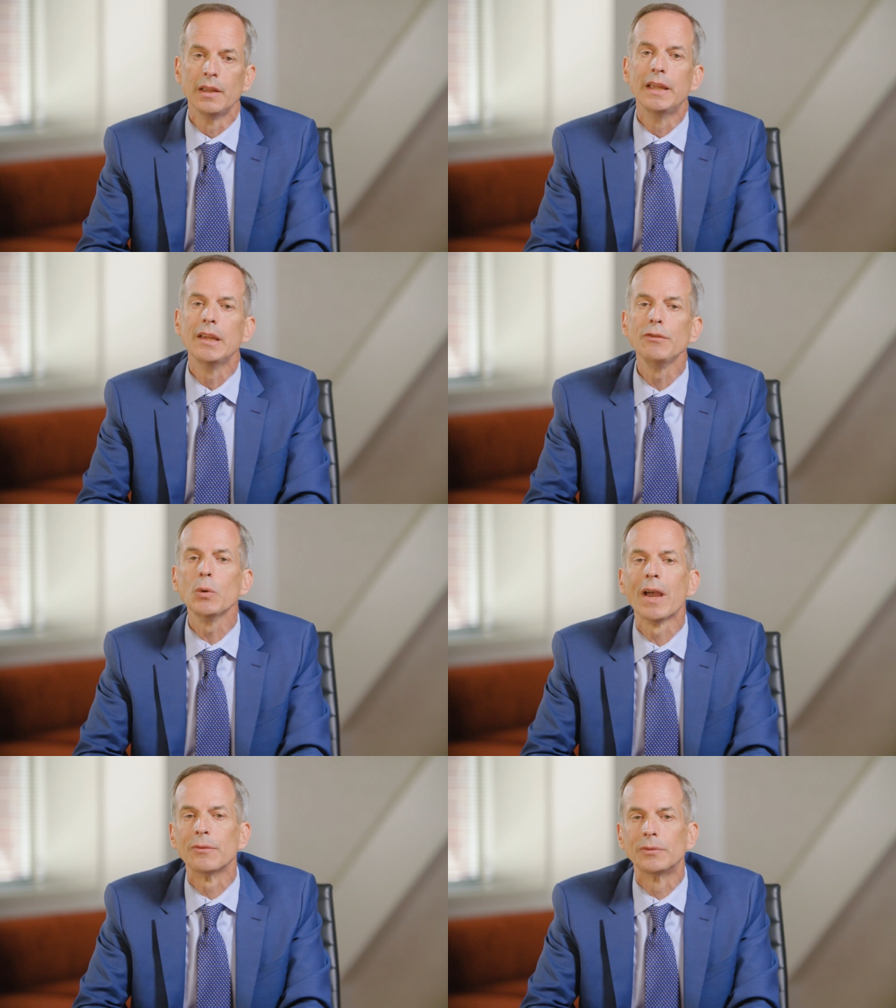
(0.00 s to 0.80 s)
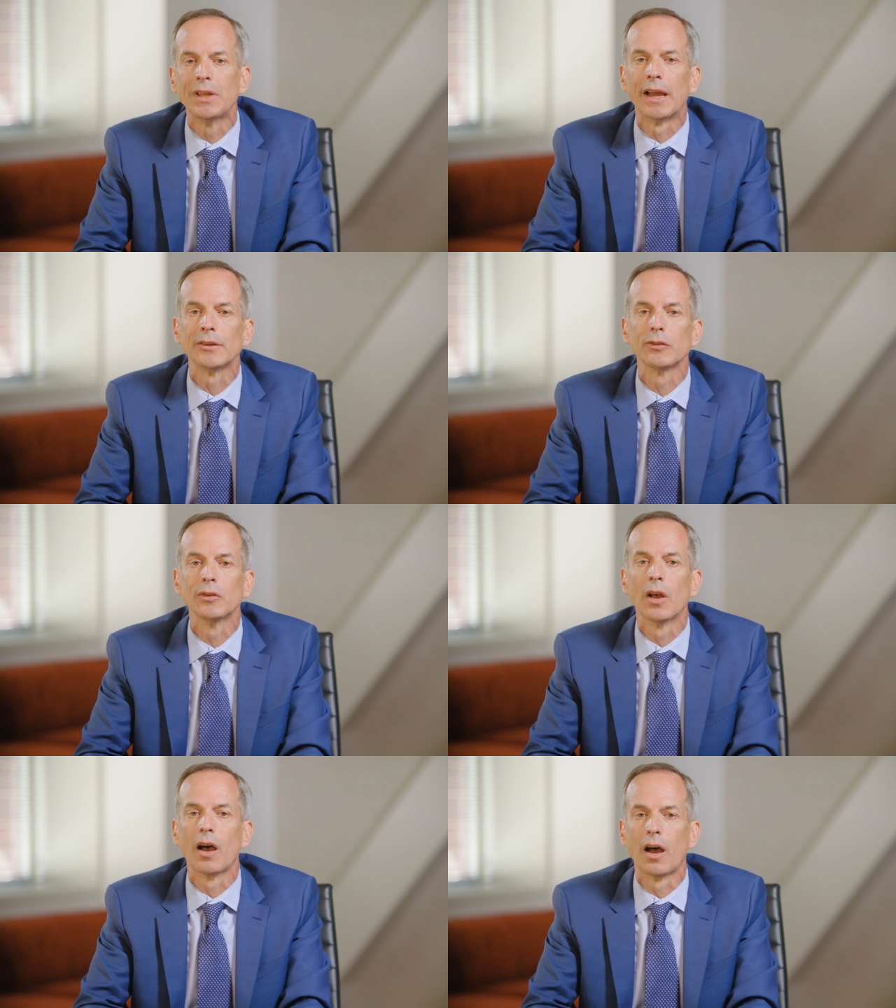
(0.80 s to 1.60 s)
If you have
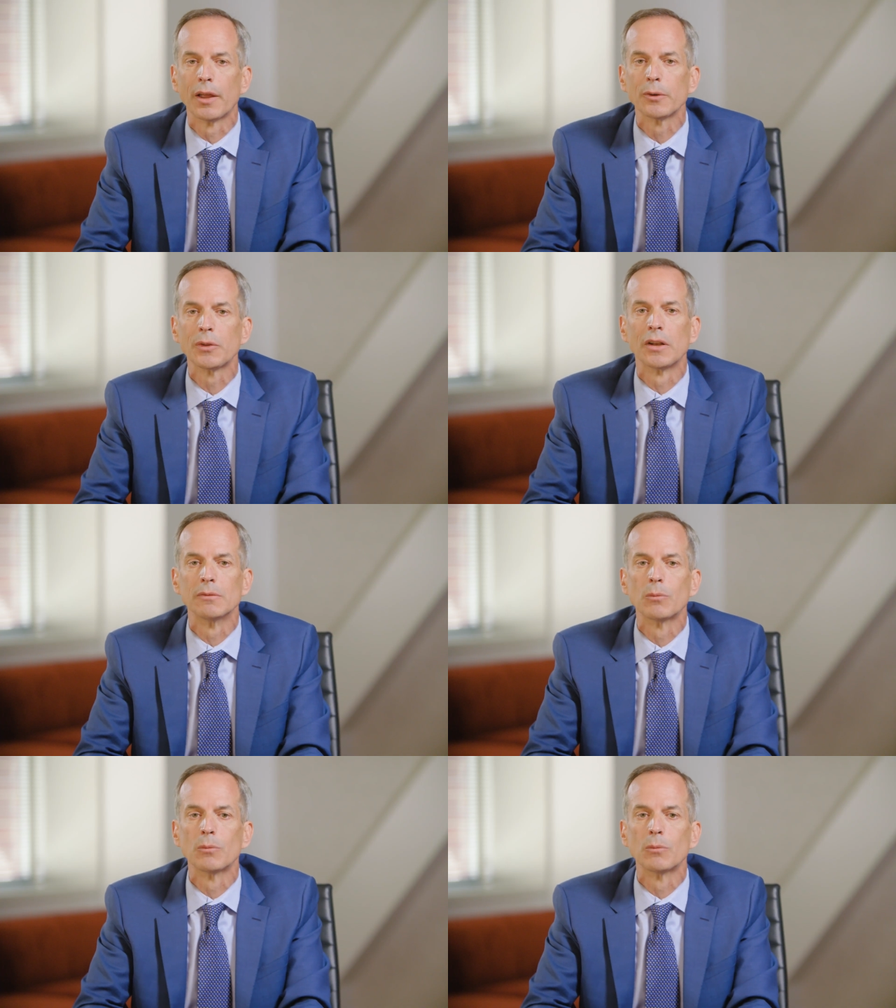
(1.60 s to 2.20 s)
debts other than a